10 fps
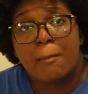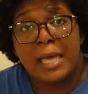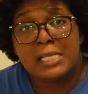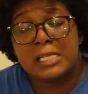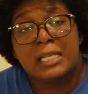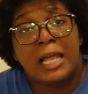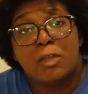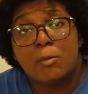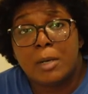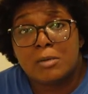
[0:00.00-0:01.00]
Basically,
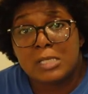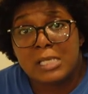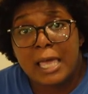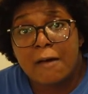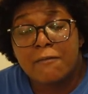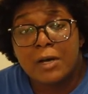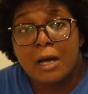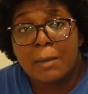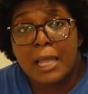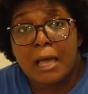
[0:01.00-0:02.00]
like you bogus as hell for
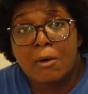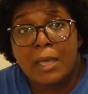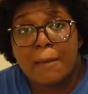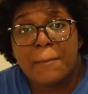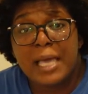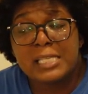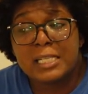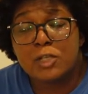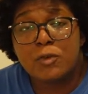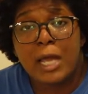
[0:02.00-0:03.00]
coming out and
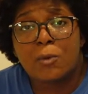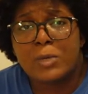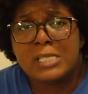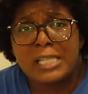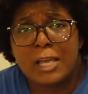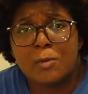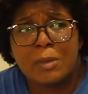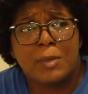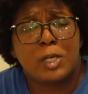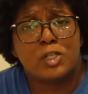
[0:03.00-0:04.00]
basically trying to re-slander me
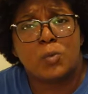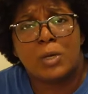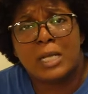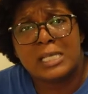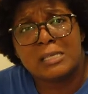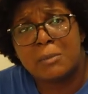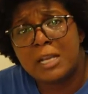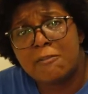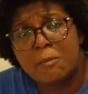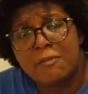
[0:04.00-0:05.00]
because you want to get some
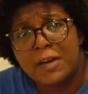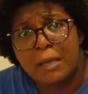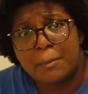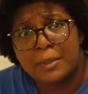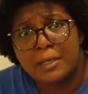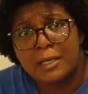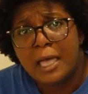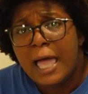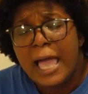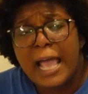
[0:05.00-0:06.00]
money from a fucking book.
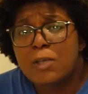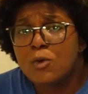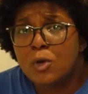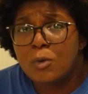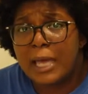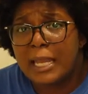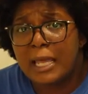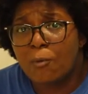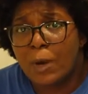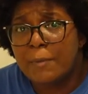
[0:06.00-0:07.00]
And you know you
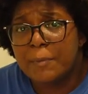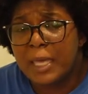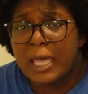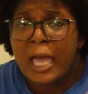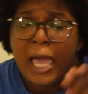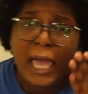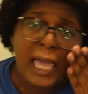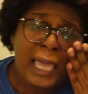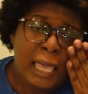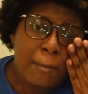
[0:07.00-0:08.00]
goddamn raped me.
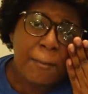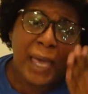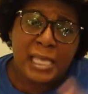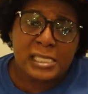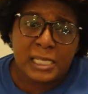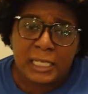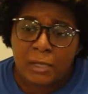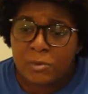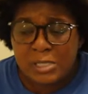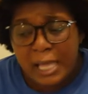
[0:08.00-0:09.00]
And he basically
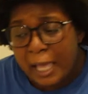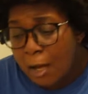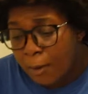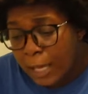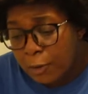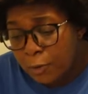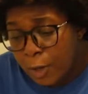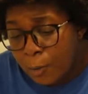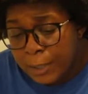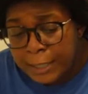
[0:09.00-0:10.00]
was like, okay, you
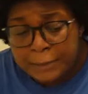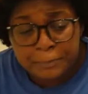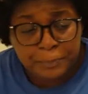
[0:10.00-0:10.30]
know what?